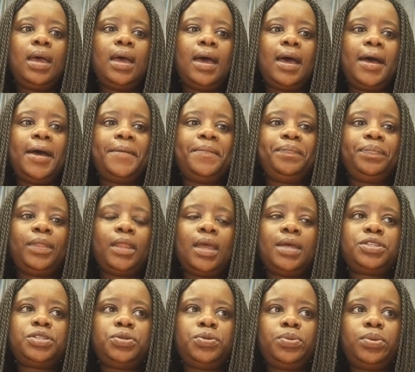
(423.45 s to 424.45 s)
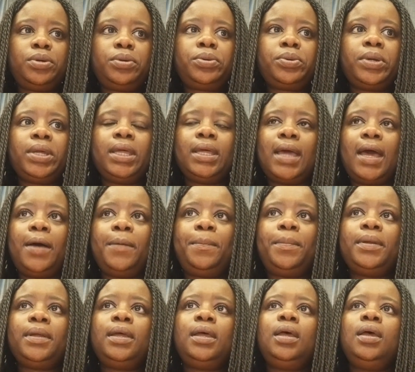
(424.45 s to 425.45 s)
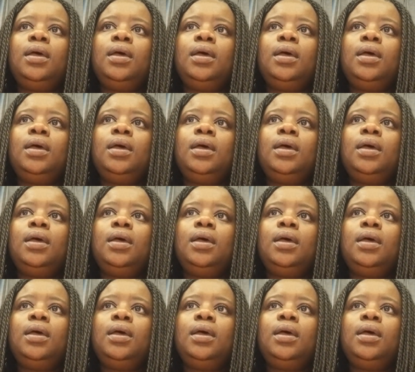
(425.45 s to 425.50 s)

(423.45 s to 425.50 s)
as you were growing up.